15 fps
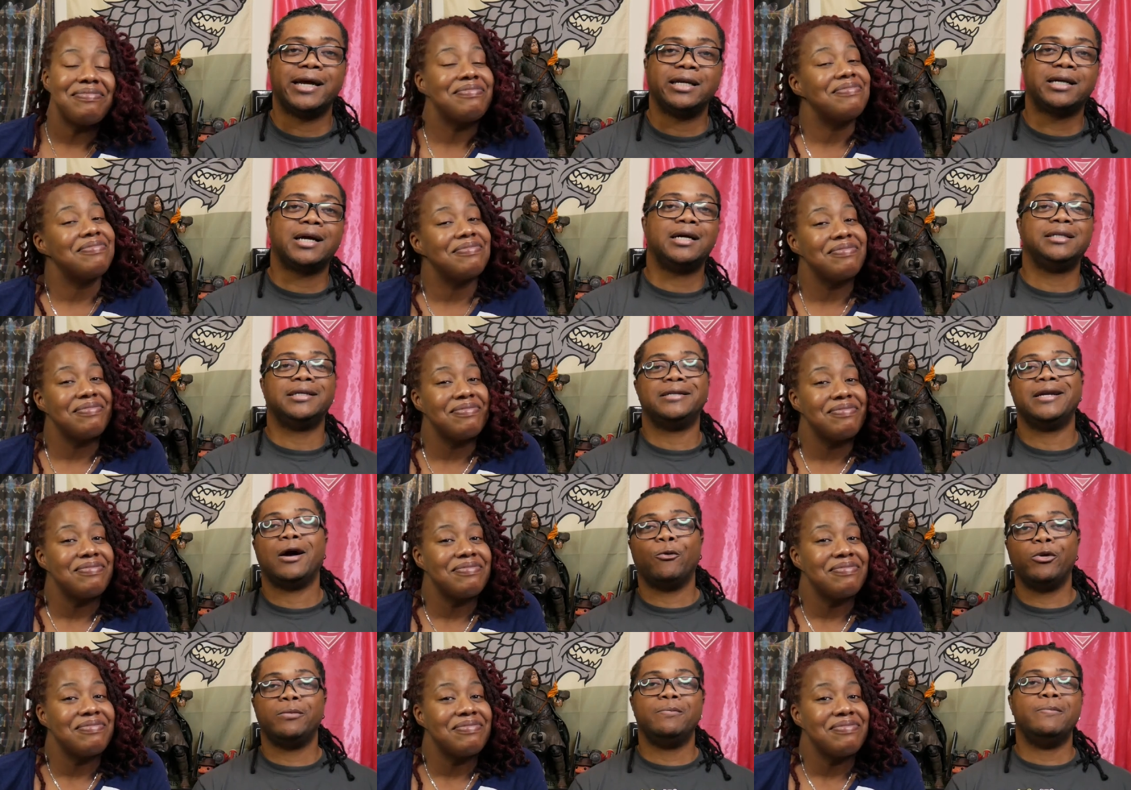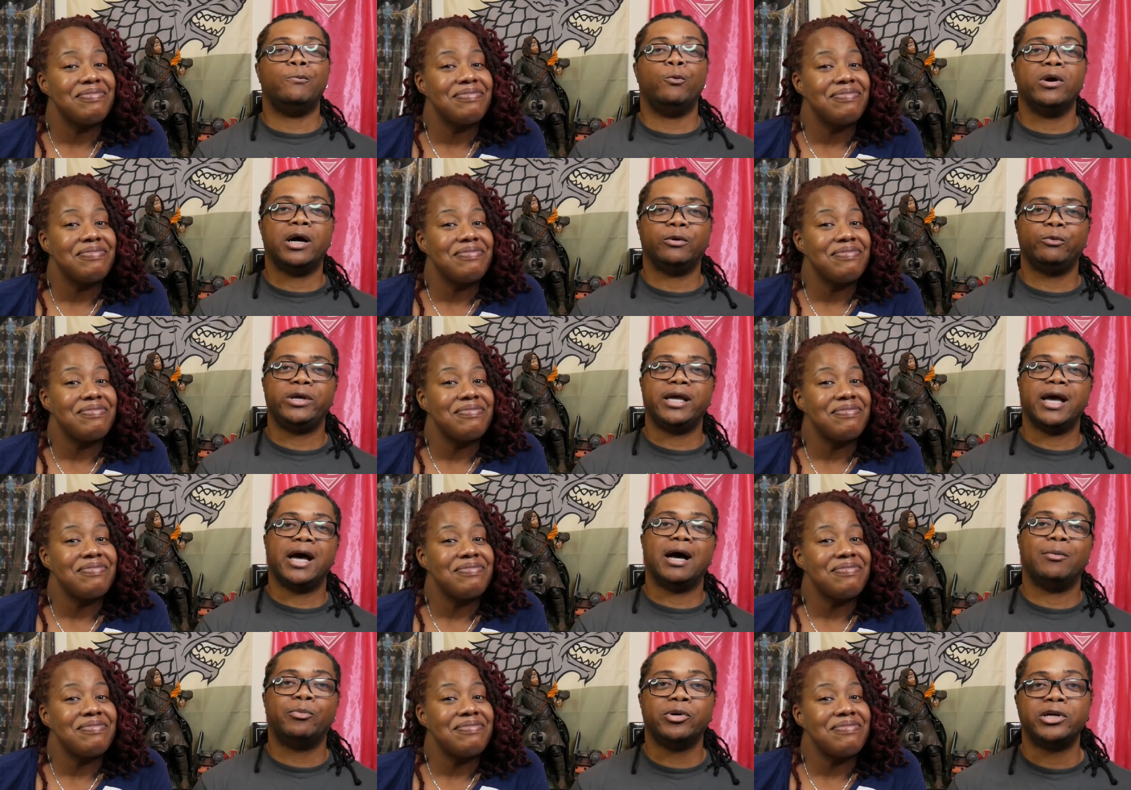Speaker 1: like the content that we we
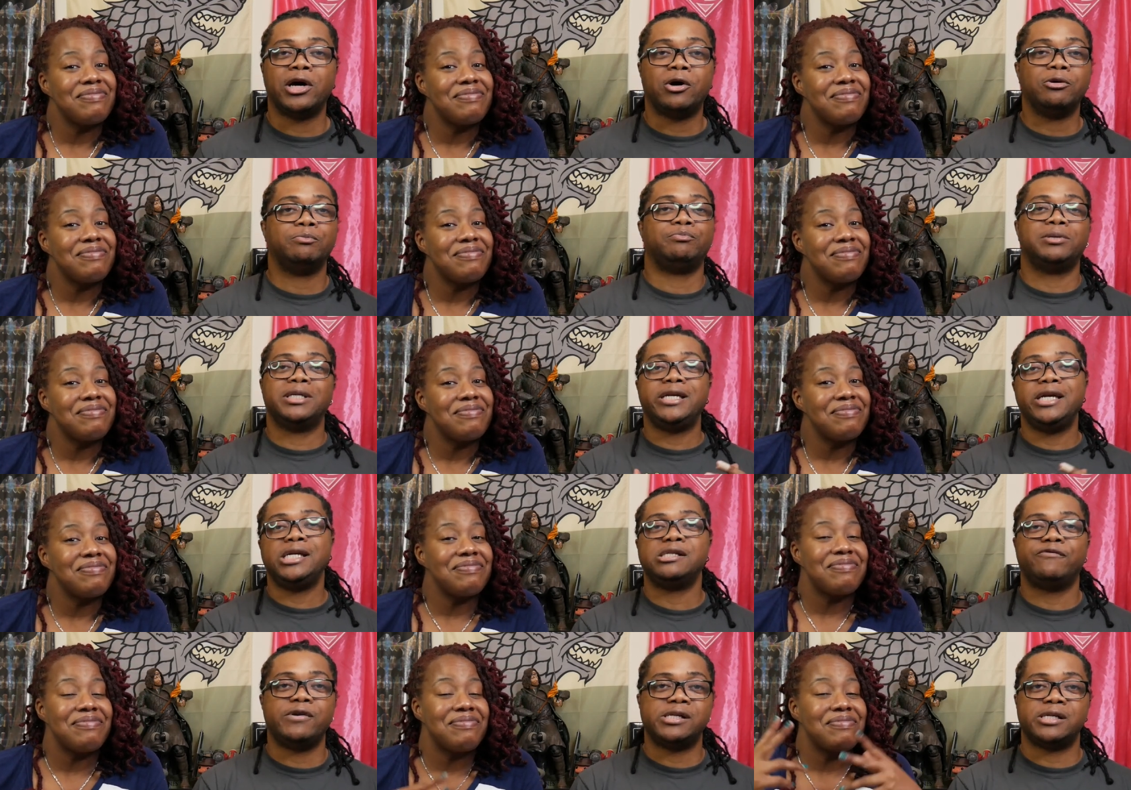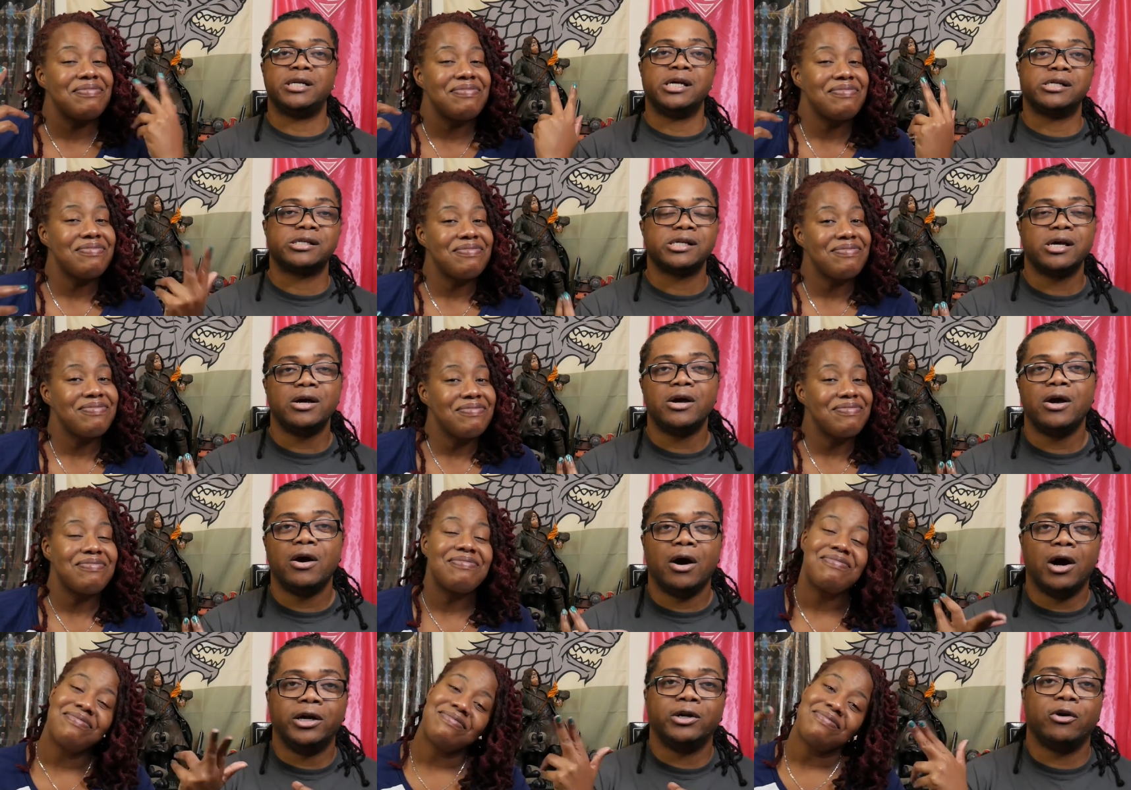uh, put out, please visit us
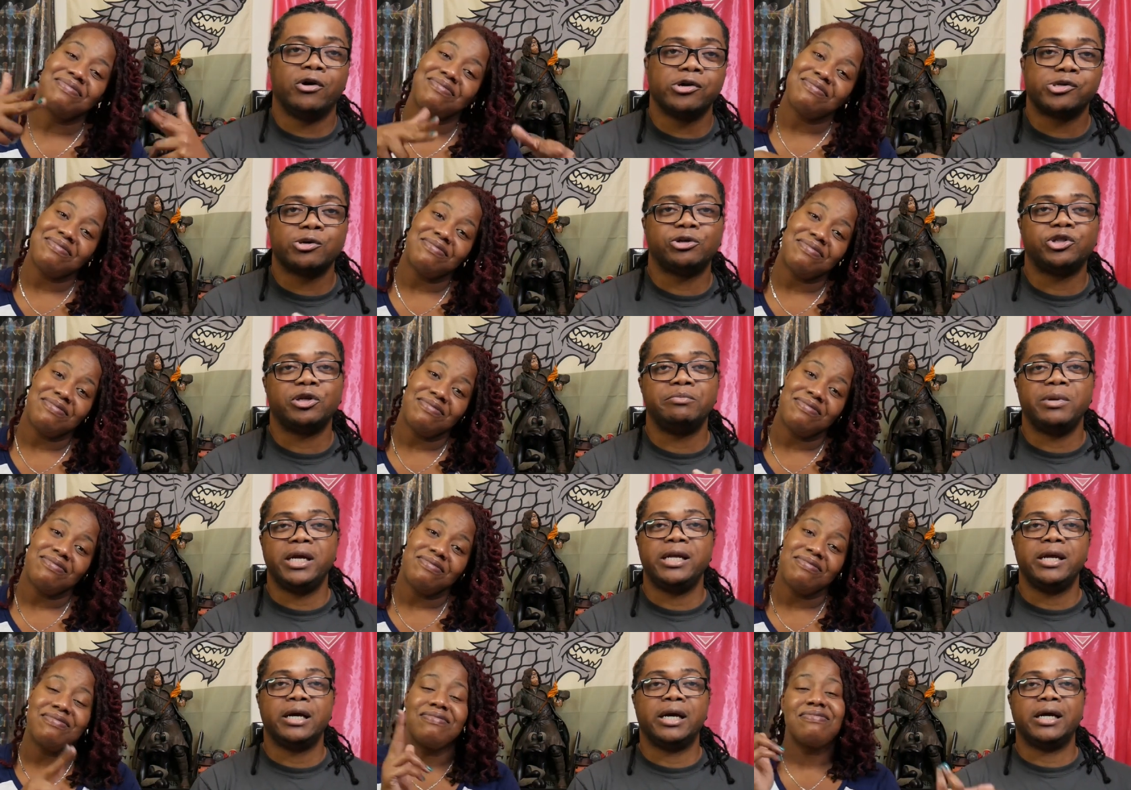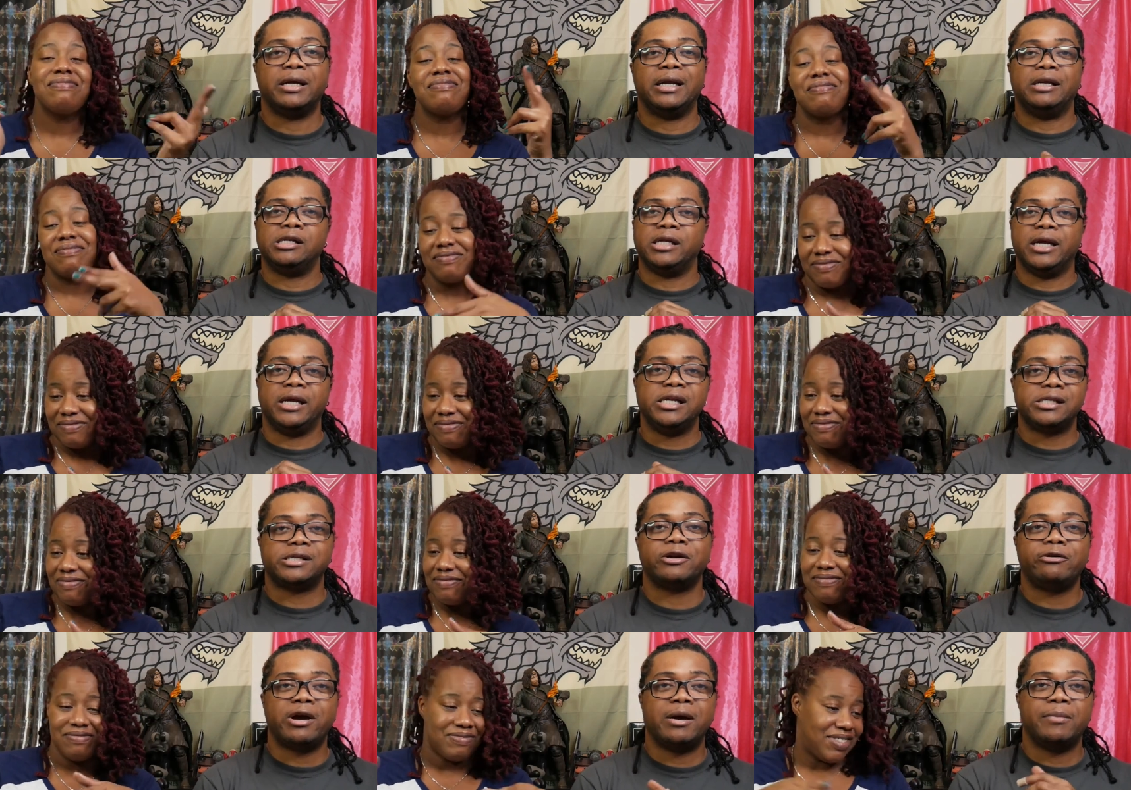on our social media and
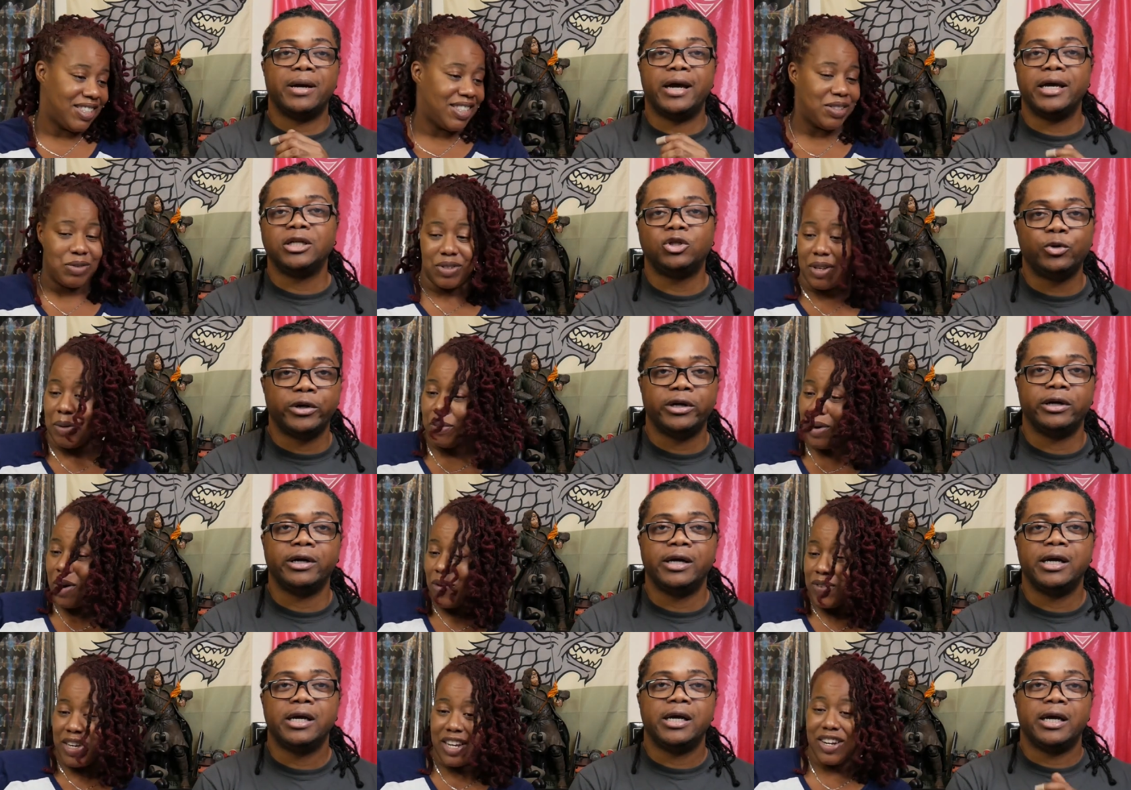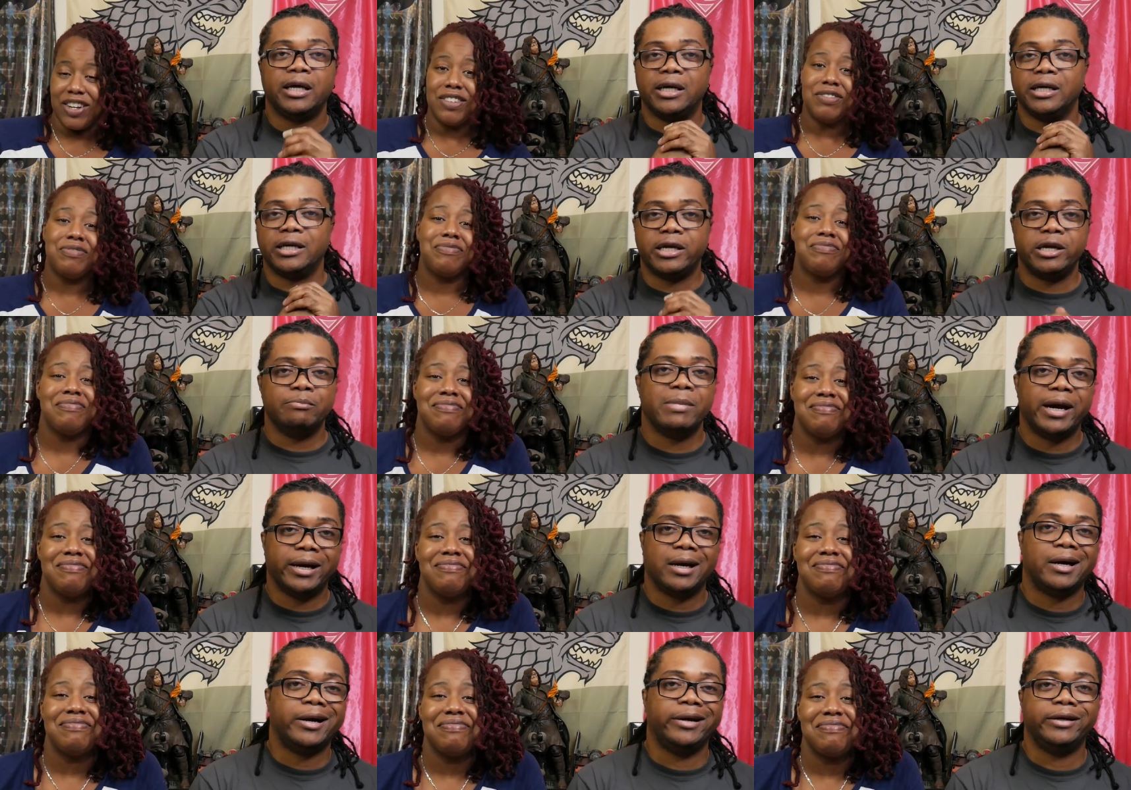Instagram and Twitter. Over here. The Geek
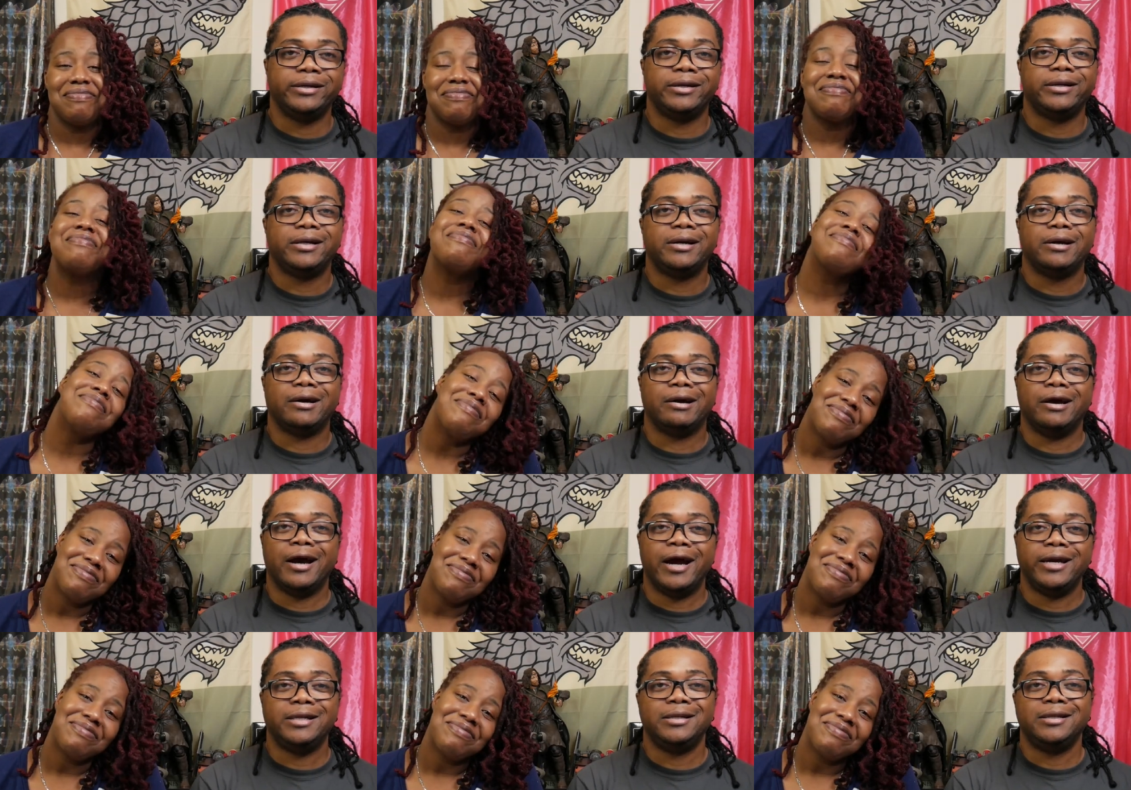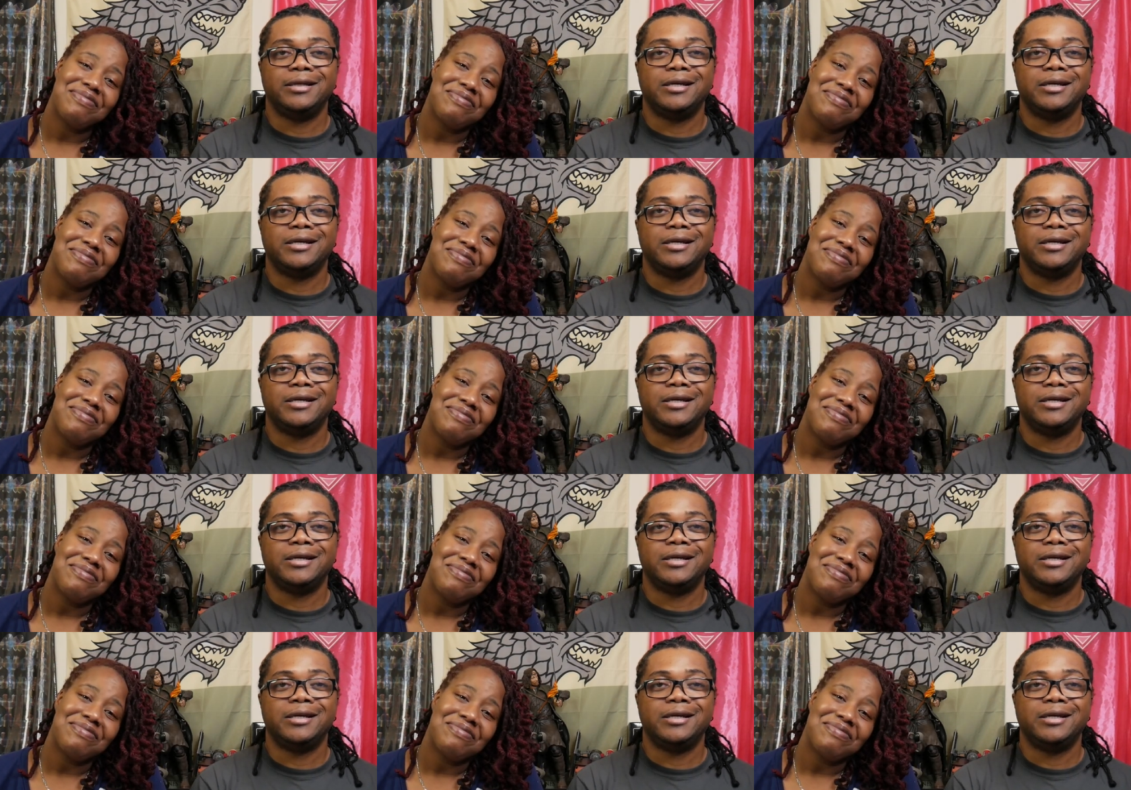by Hart. All right.